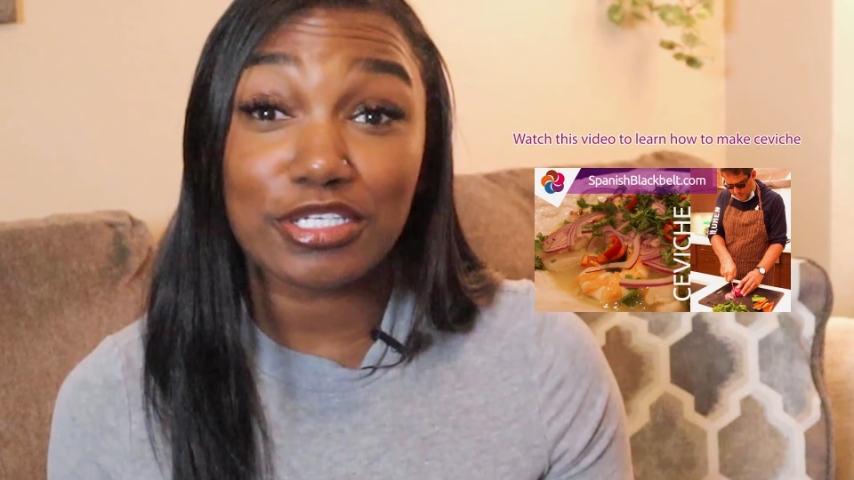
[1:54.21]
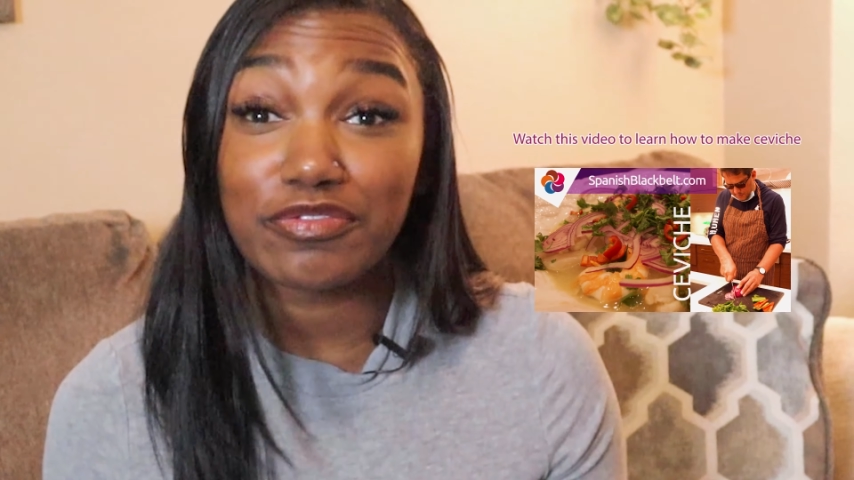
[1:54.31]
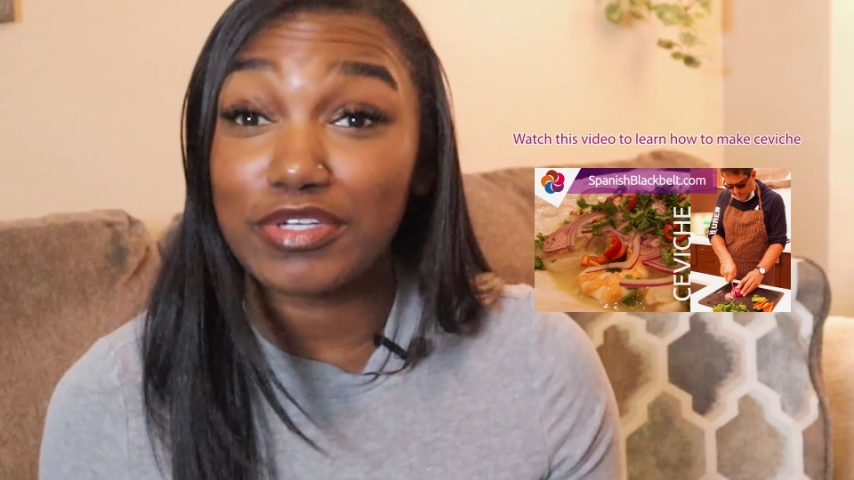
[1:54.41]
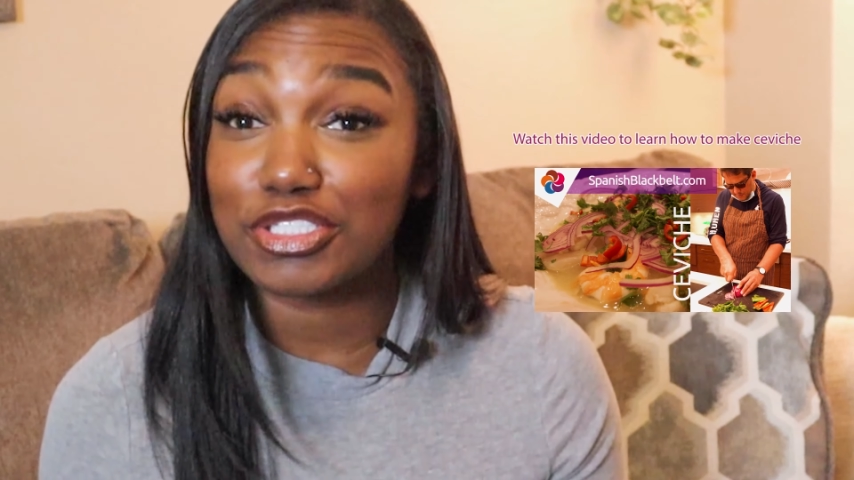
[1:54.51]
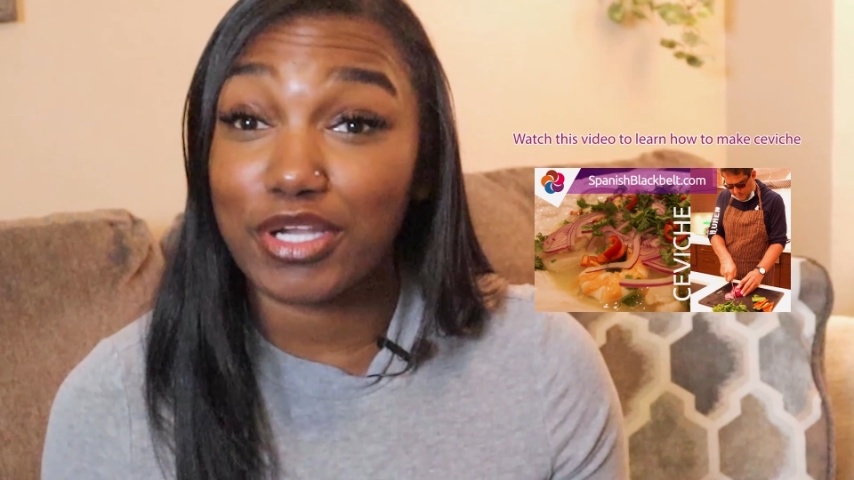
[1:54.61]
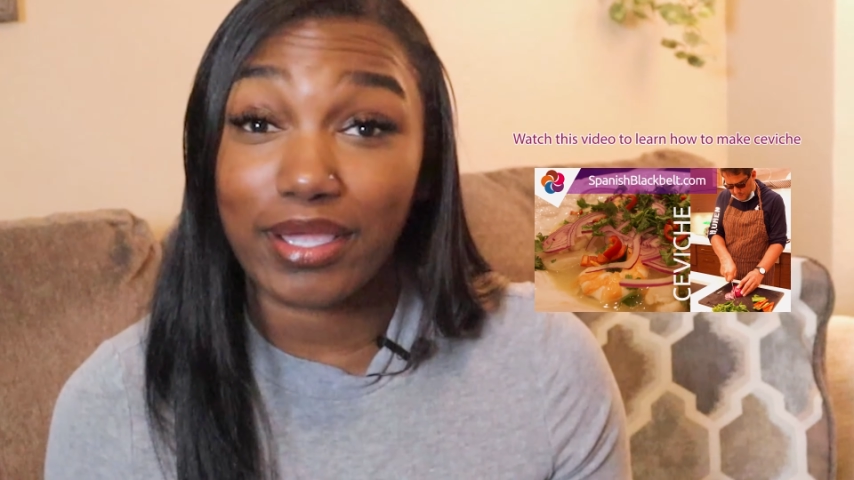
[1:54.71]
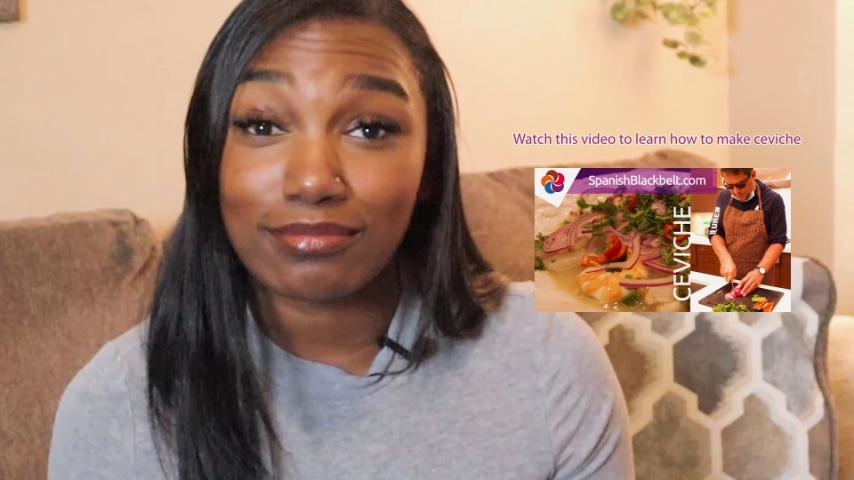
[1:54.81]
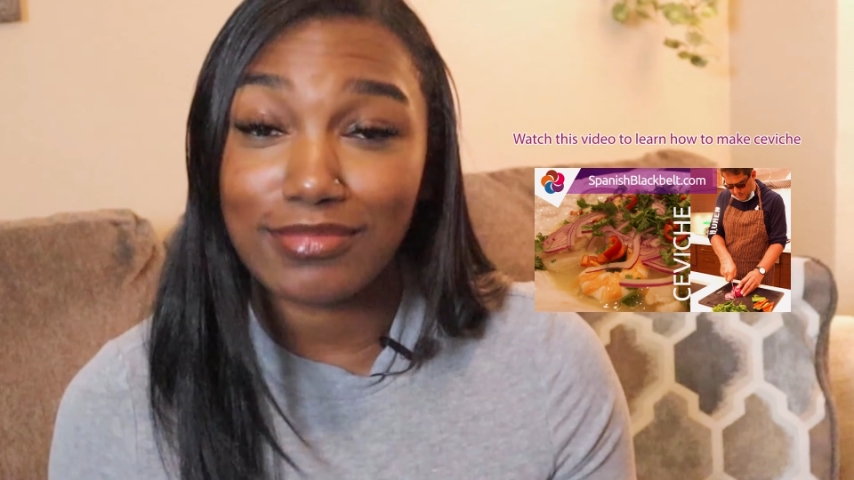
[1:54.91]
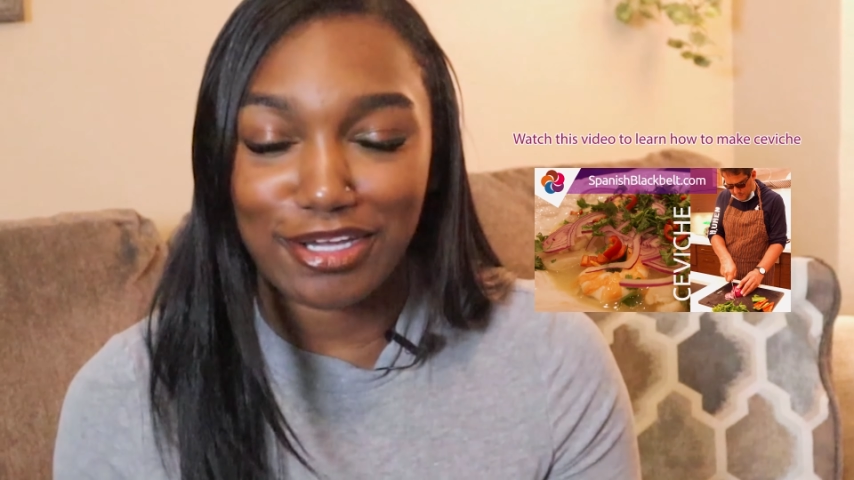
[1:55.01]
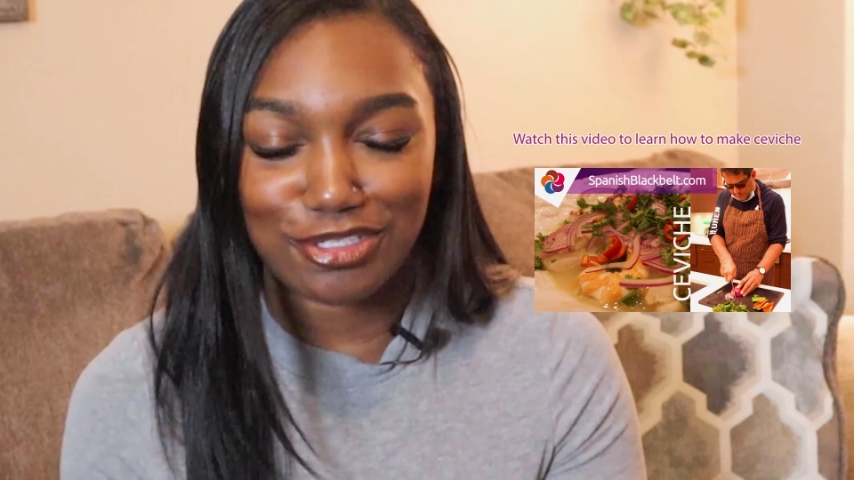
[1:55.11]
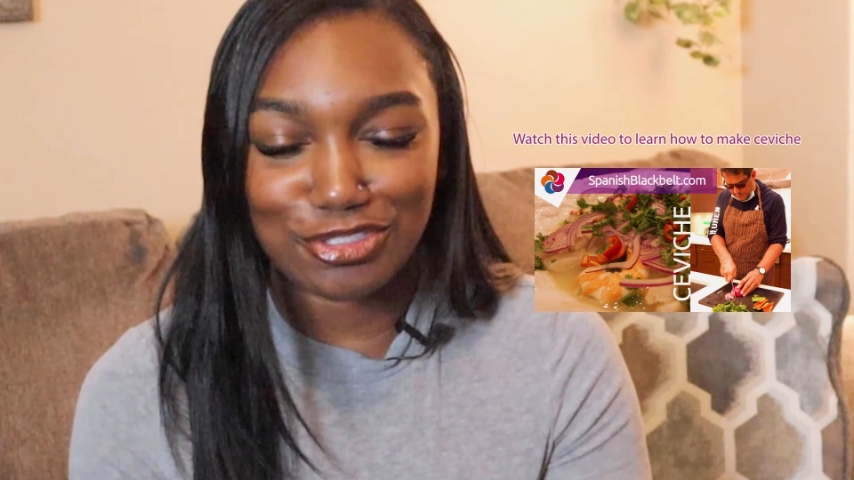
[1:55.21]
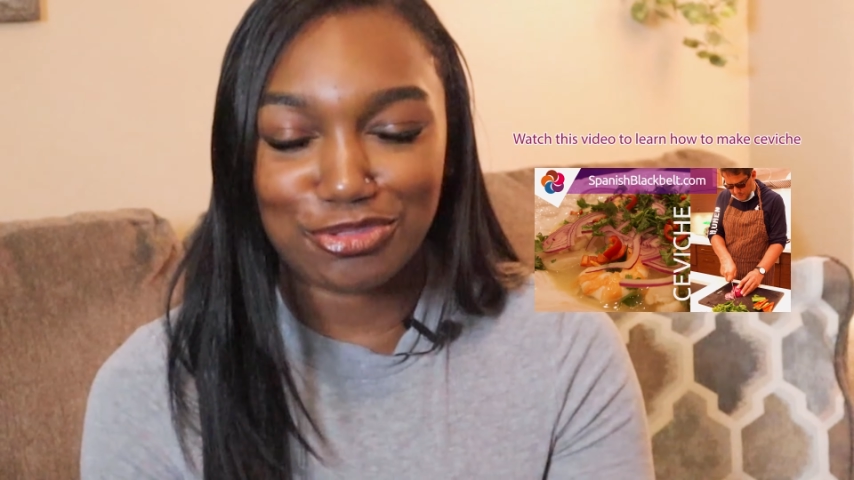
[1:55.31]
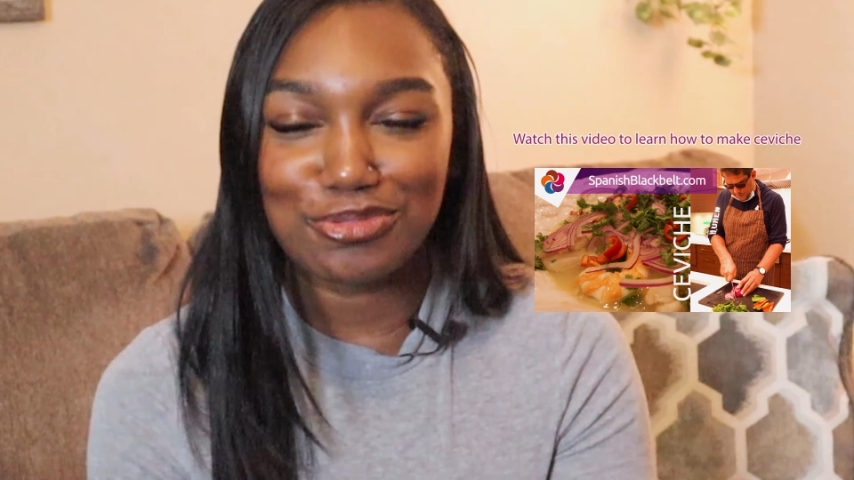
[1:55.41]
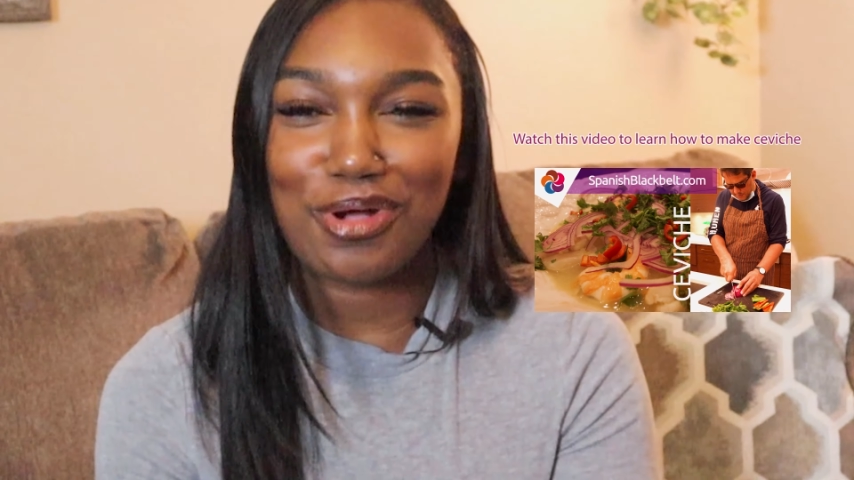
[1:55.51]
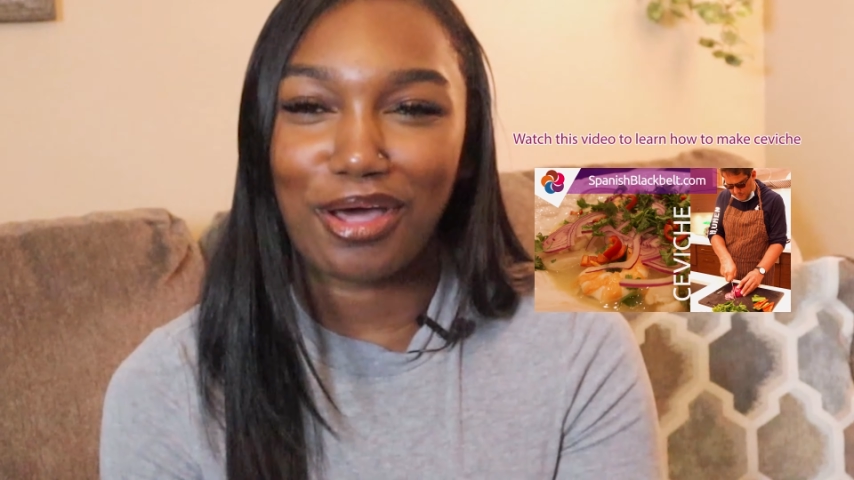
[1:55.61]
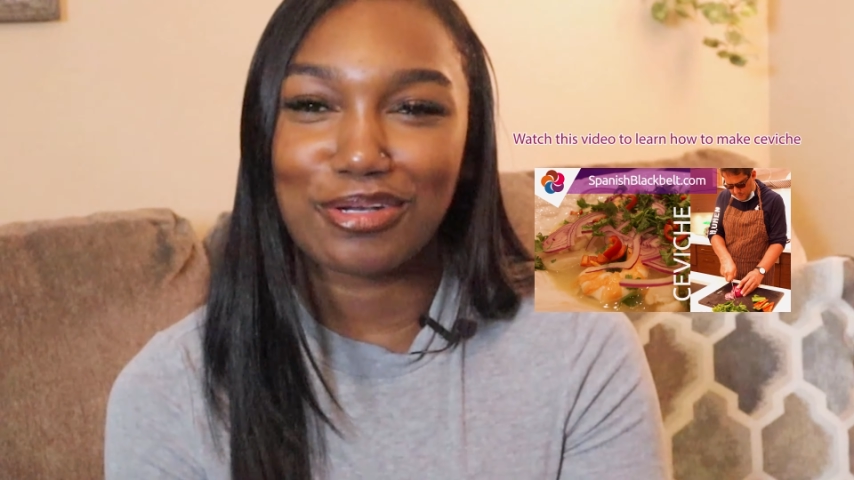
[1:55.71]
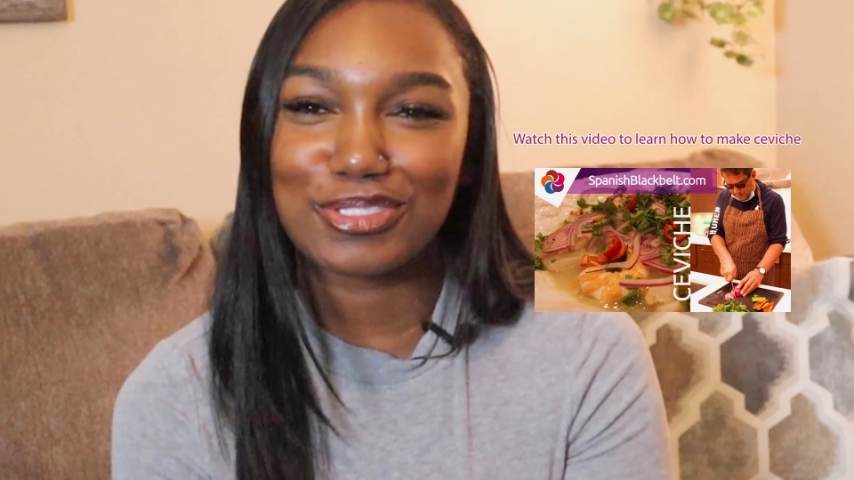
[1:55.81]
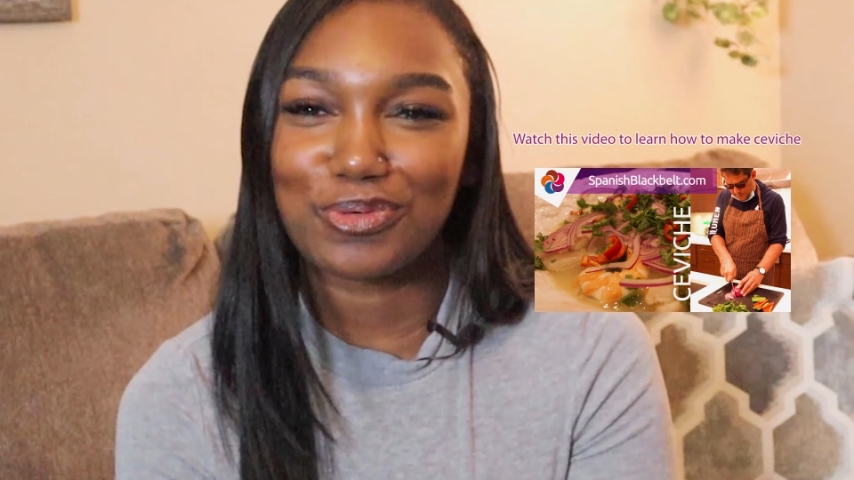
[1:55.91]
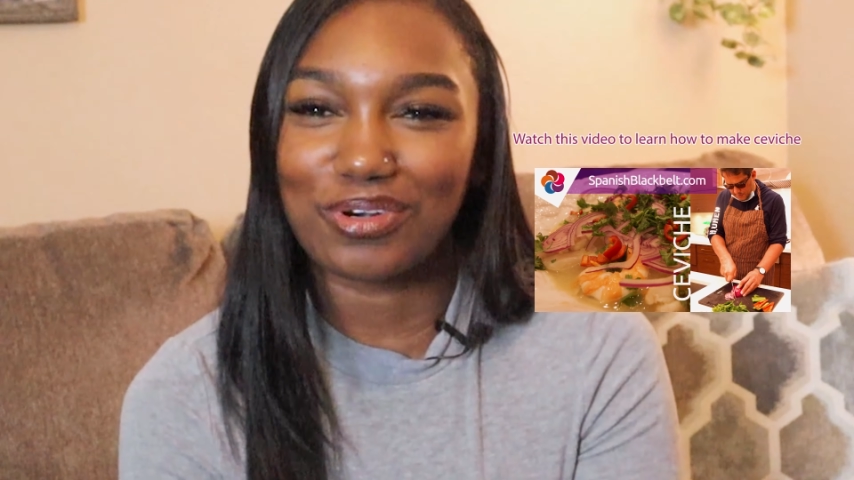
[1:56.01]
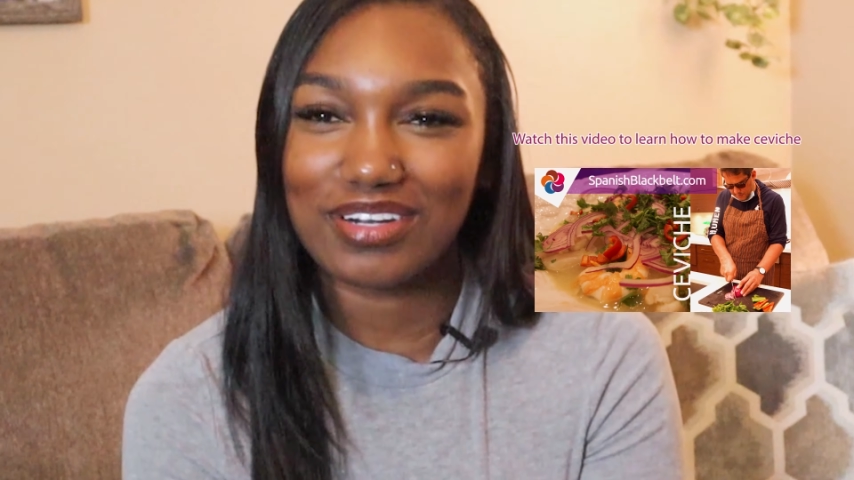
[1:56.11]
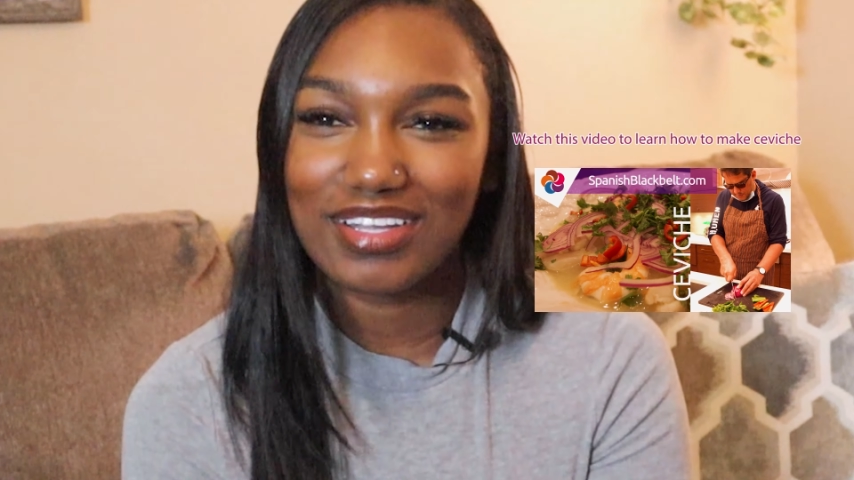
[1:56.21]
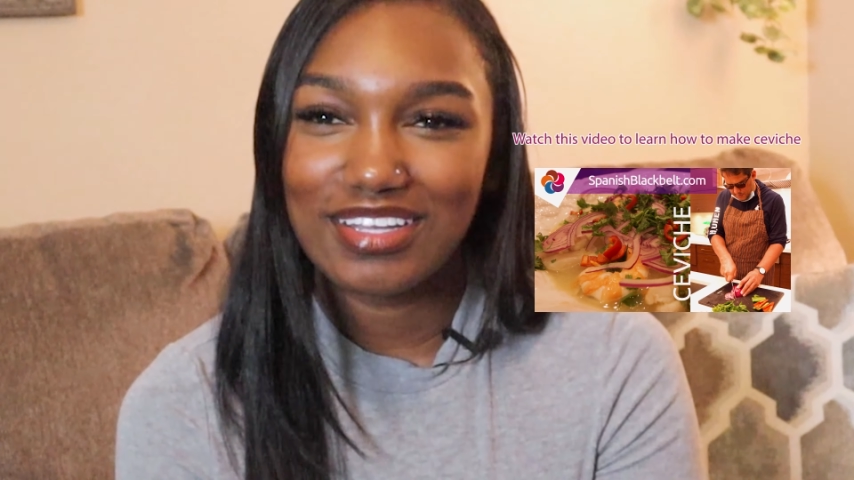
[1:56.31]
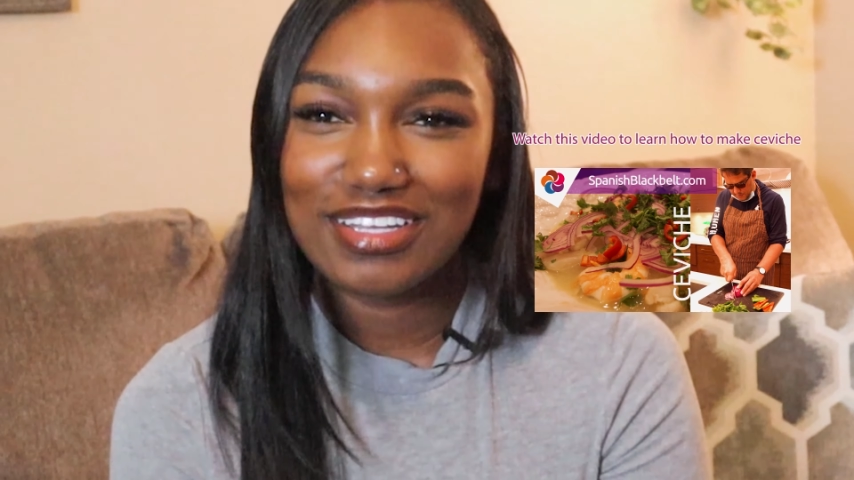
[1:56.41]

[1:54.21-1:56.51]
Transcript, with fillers: ceviche like a true connoisseur.